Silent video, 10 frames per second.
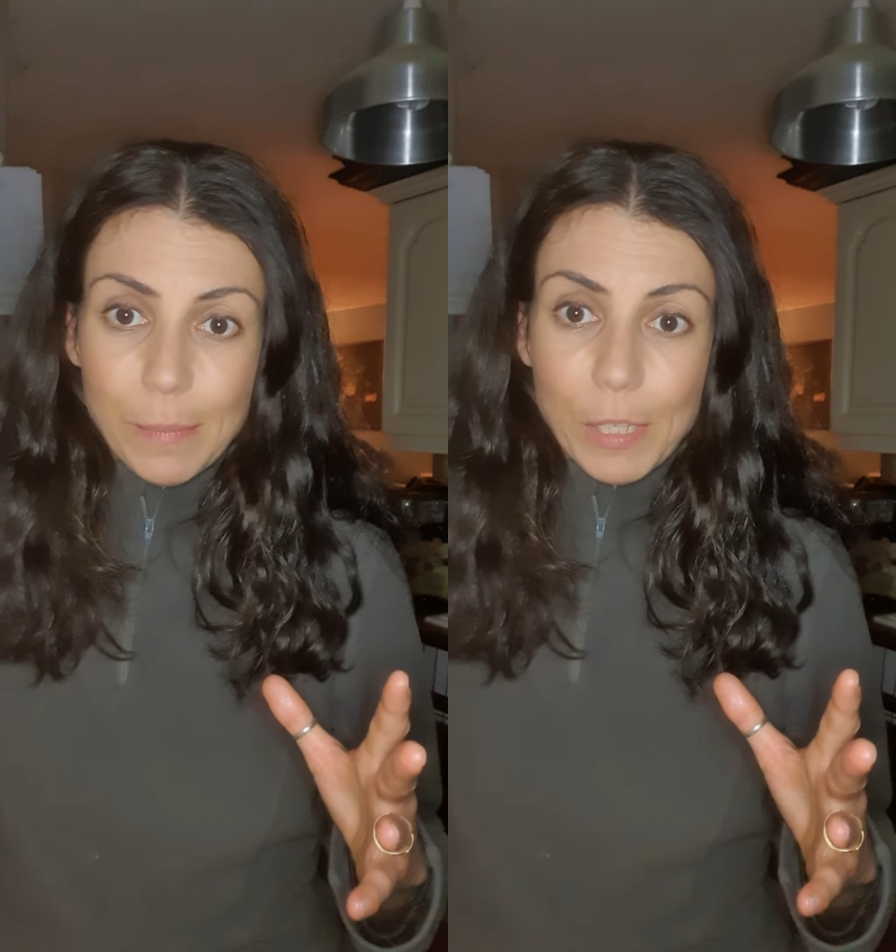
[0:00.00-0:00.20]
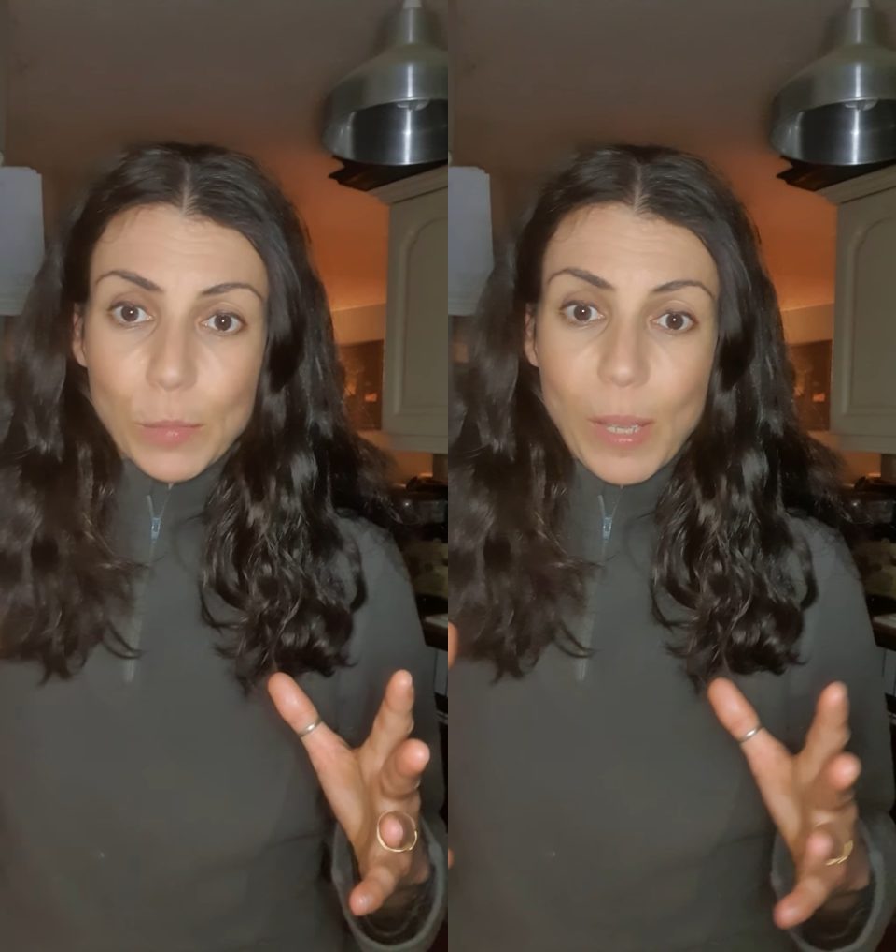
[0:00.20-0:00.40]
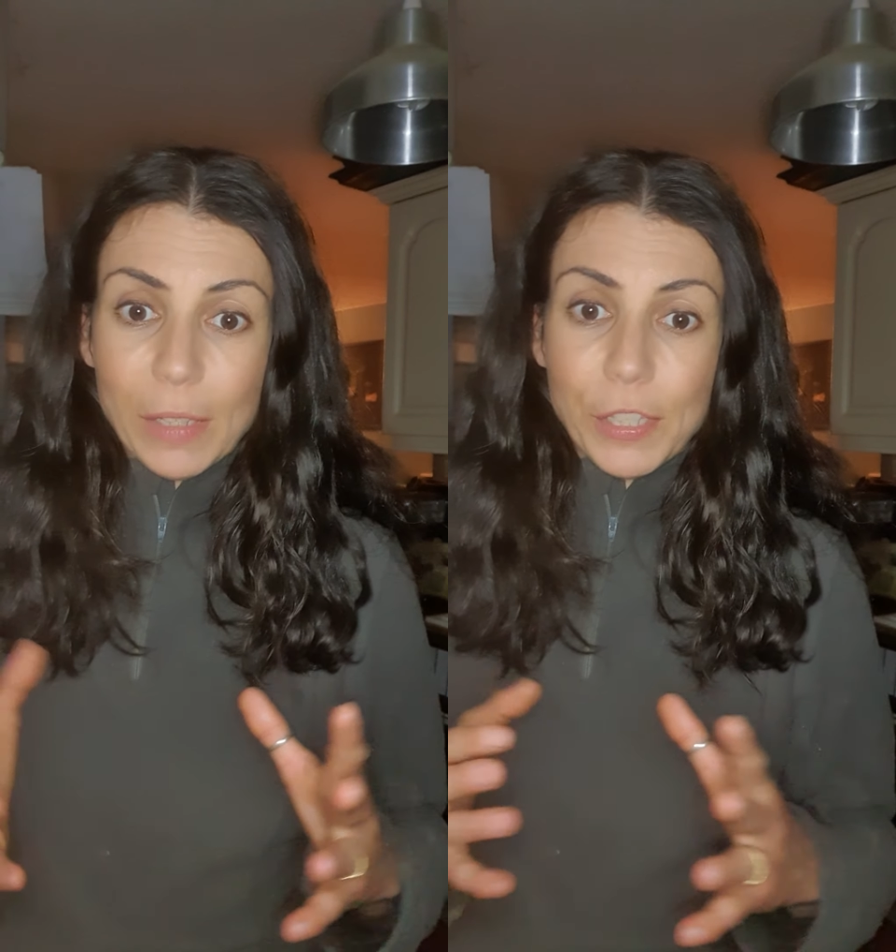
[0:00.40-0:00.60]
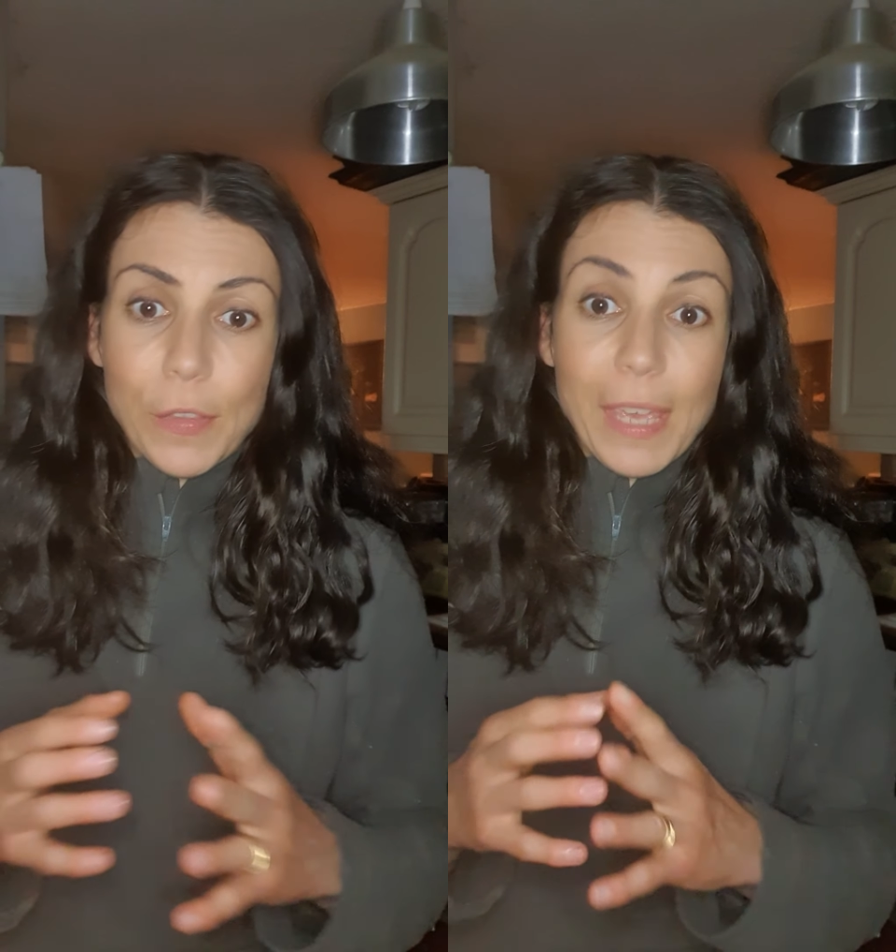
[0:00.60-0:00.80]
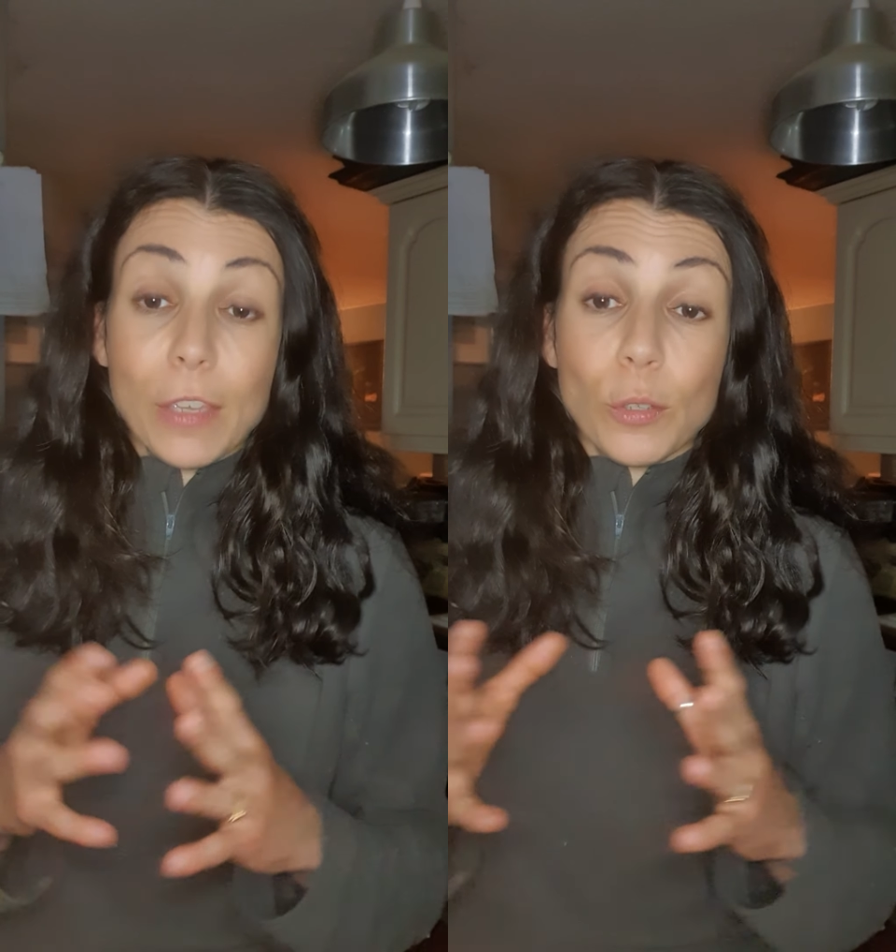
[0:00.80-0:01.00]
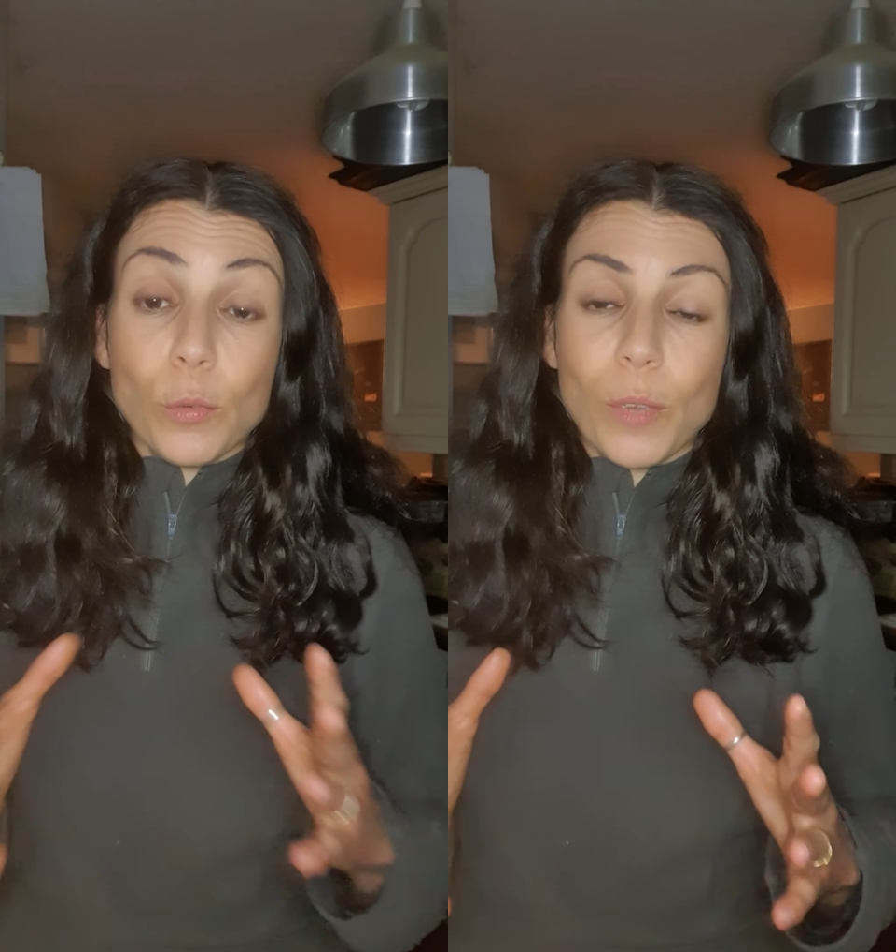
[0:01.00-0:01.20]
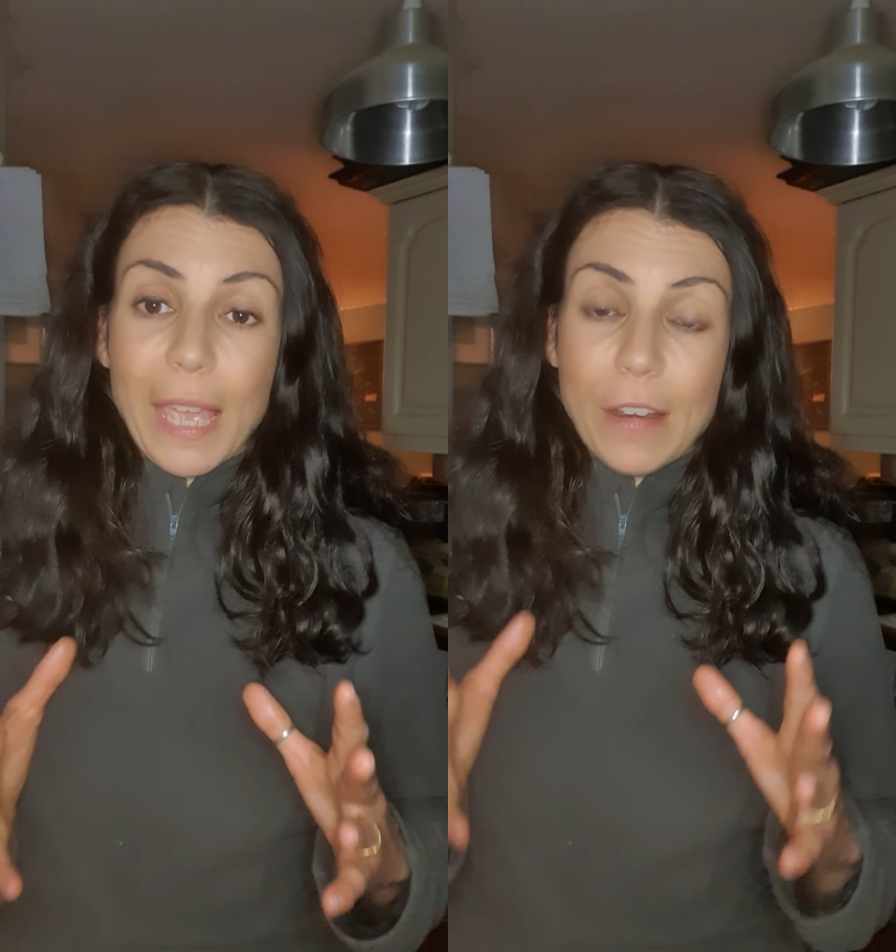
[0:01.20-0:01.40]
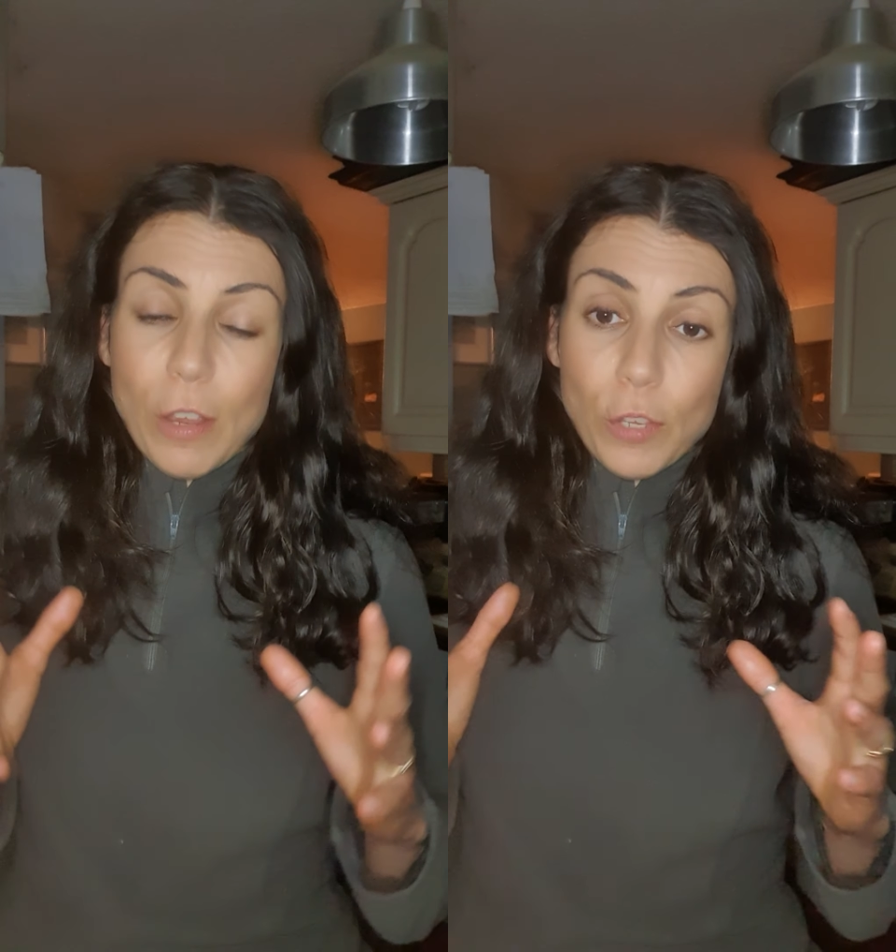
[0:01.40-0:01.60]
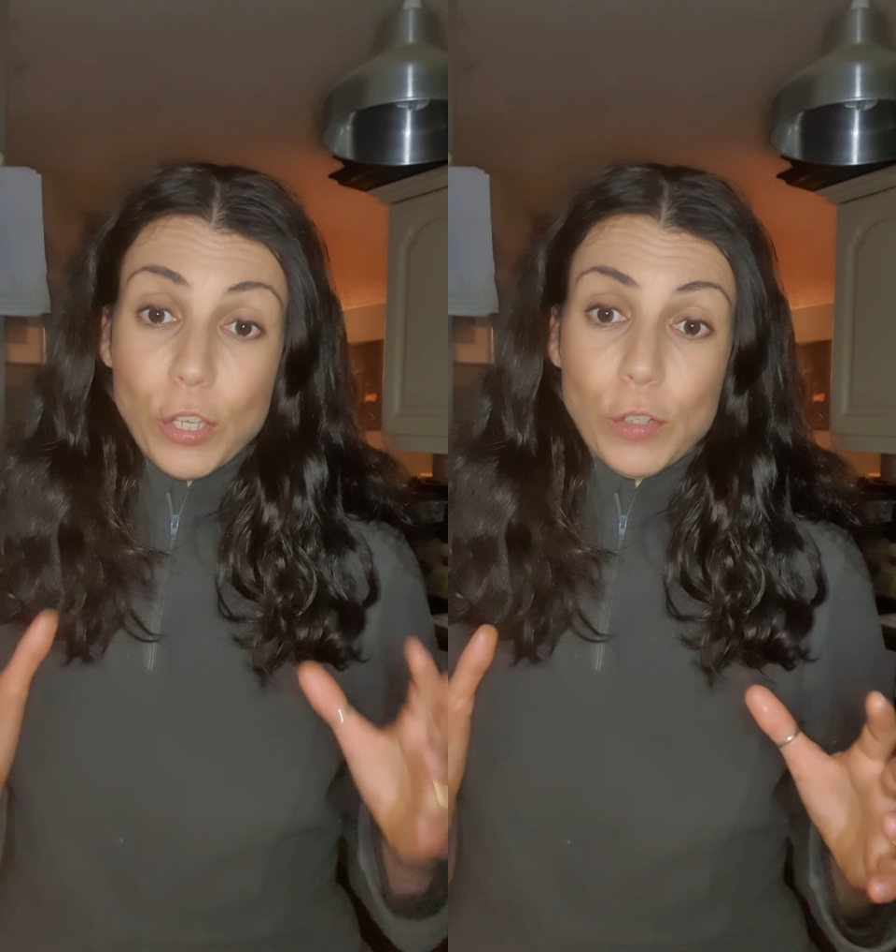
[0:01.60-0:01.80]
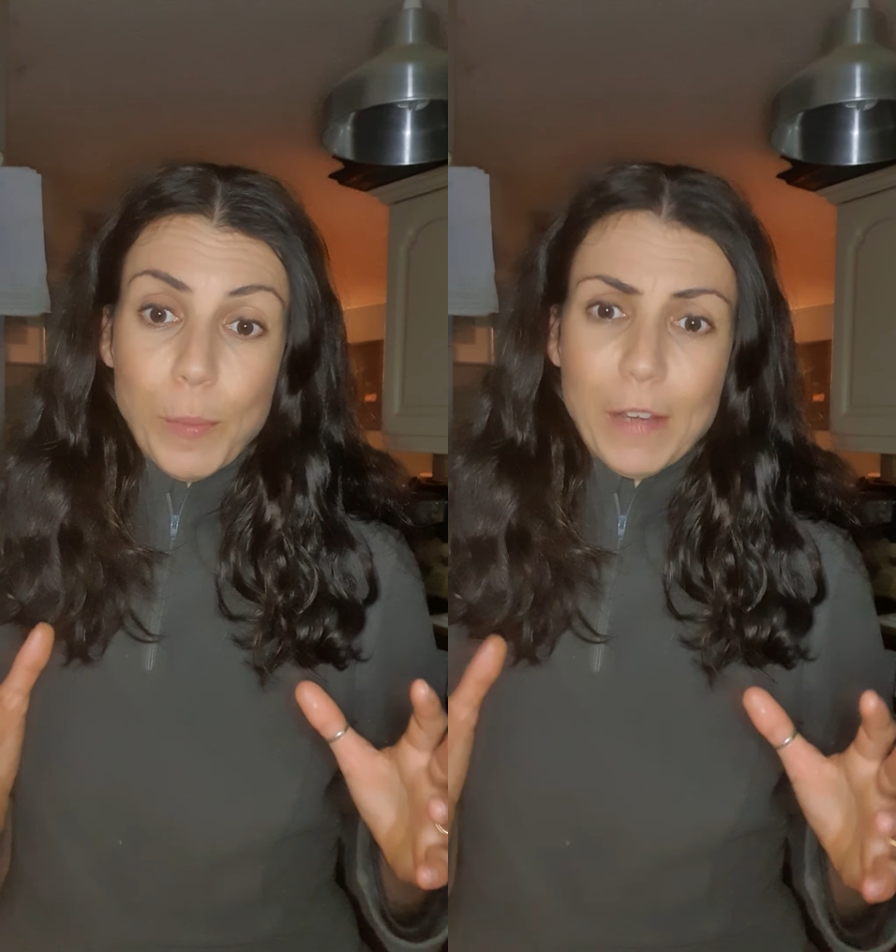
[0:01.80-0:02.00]
as well so they can all get
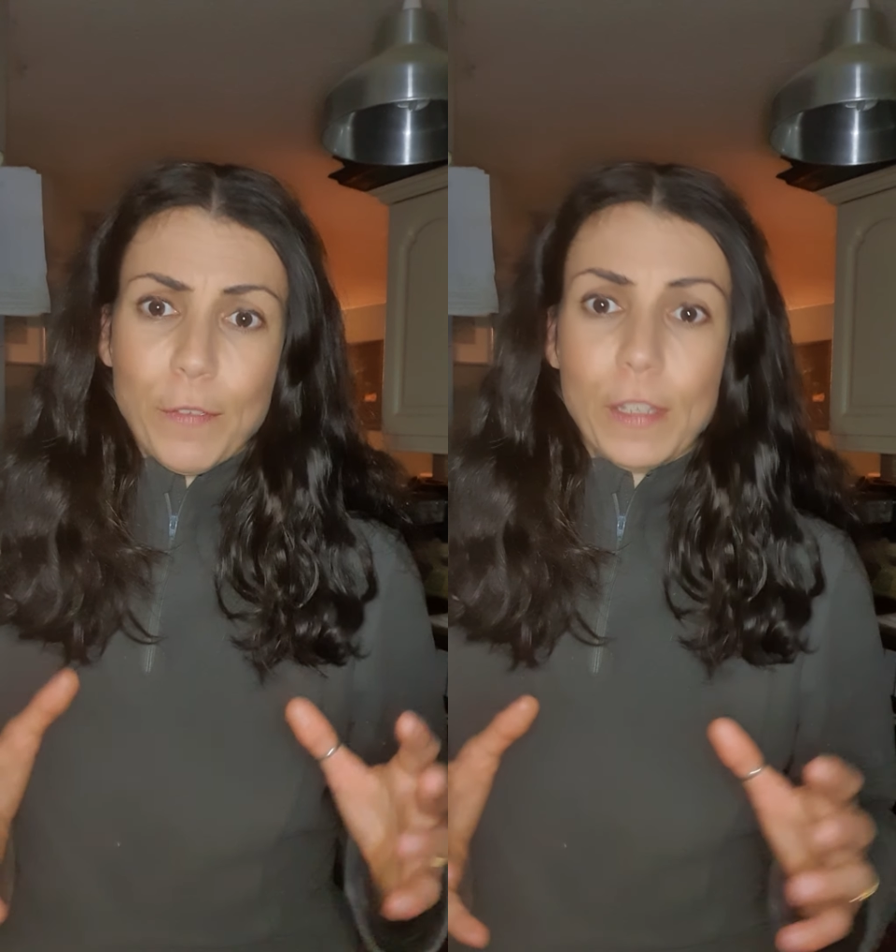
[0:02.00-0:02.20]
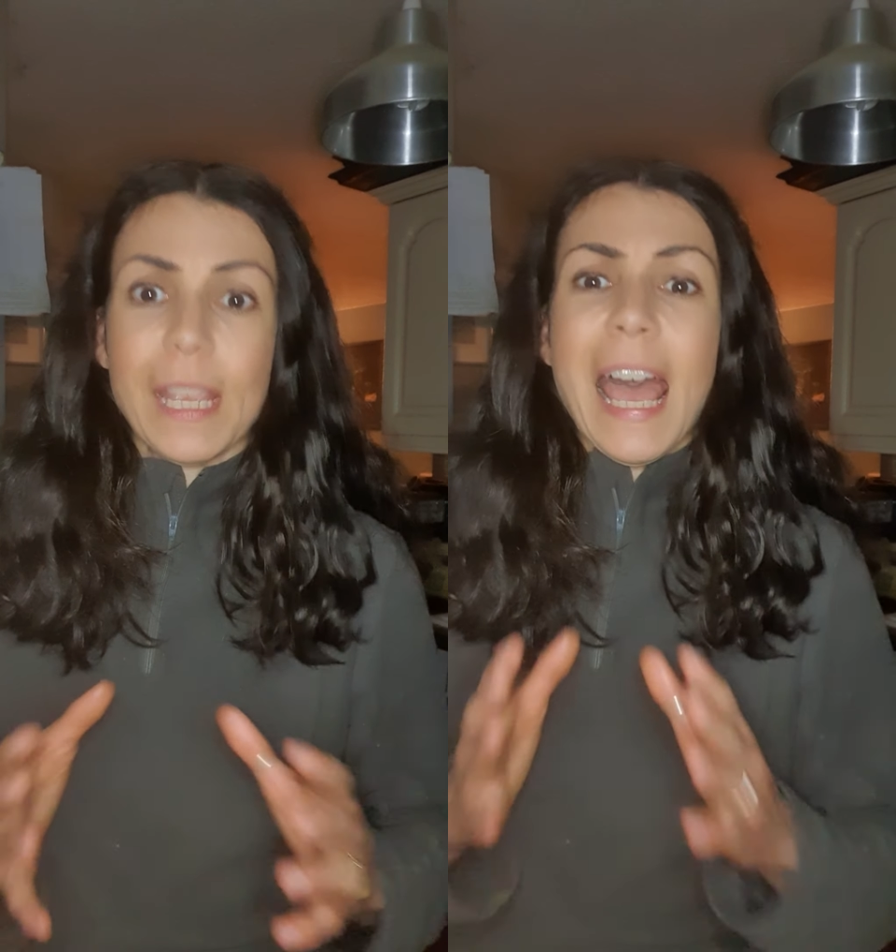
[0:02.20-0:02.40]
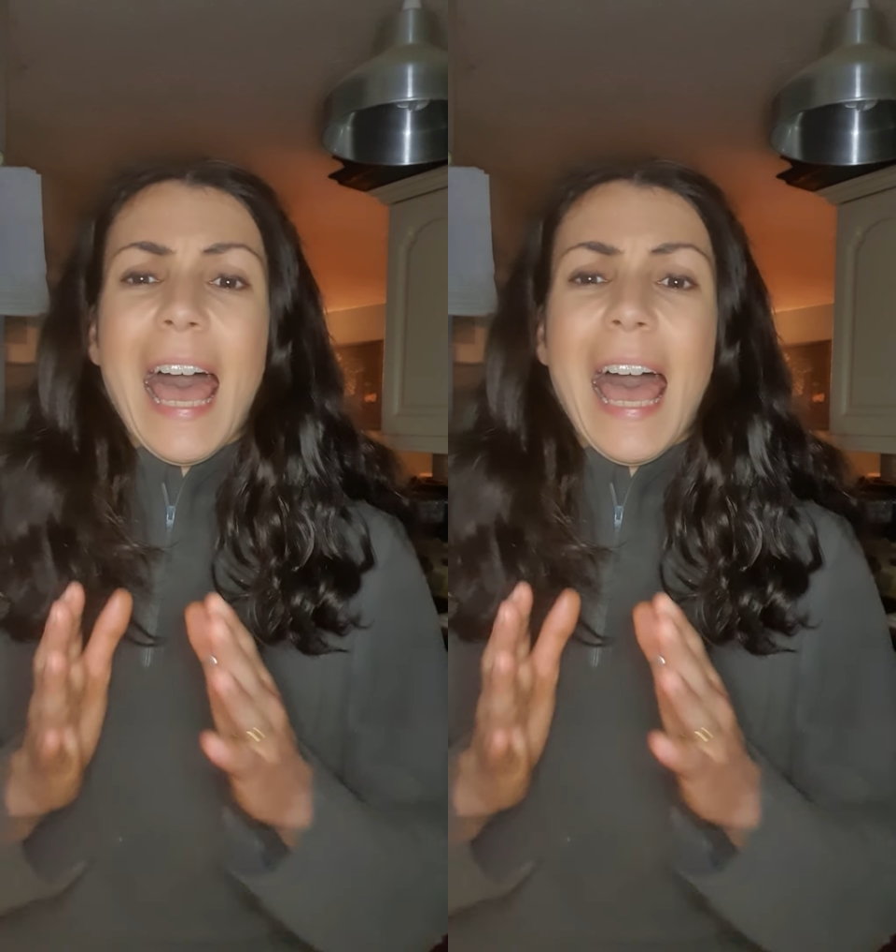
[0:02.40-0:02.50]
huge benefits